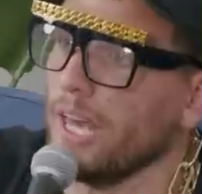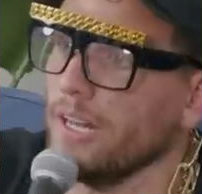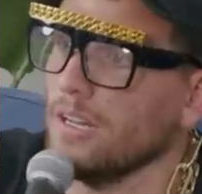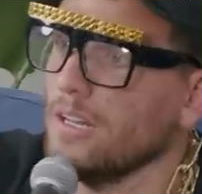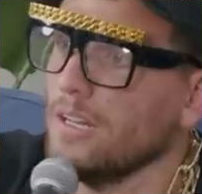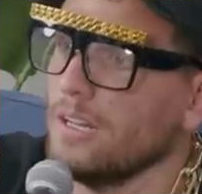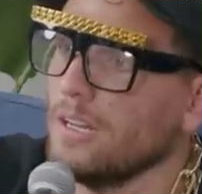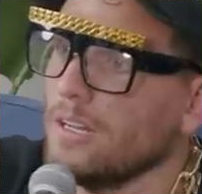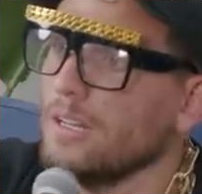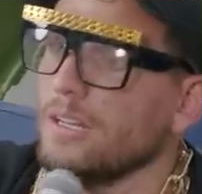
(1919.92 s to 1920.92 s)
kit.
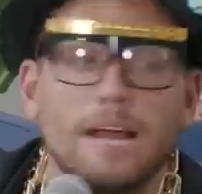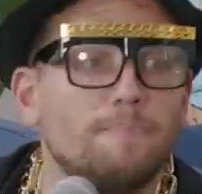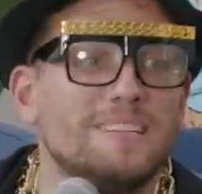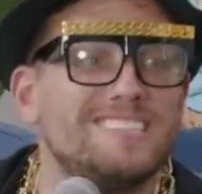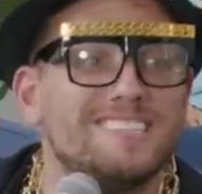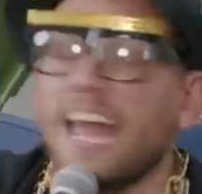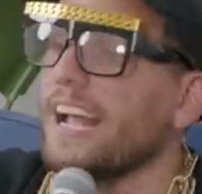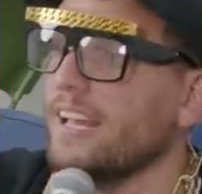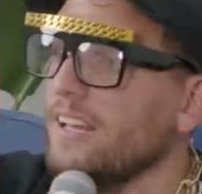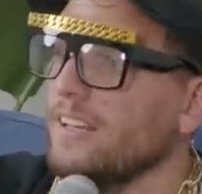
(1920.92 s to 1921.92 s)
Ooh, that'd be sick.
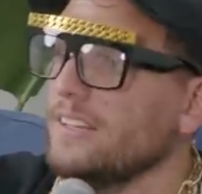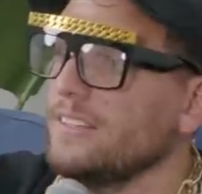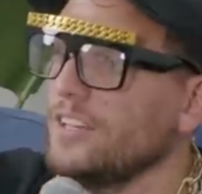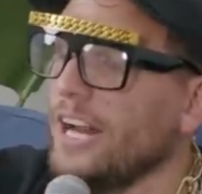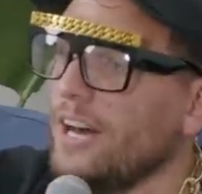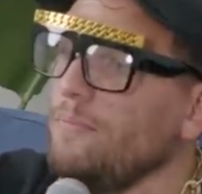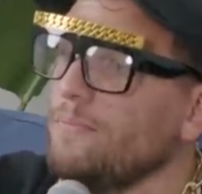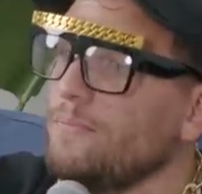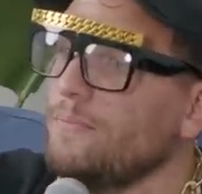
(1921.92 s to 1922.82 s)
You know.